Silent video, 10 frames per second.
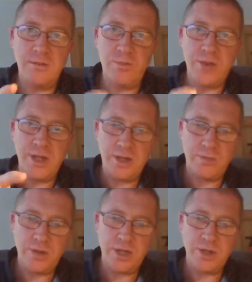
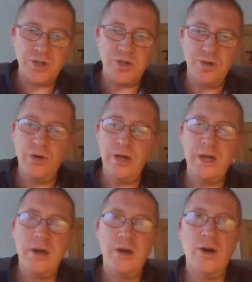within the
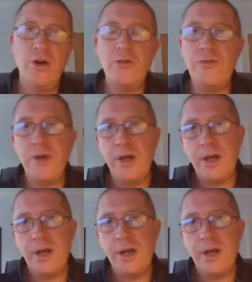story of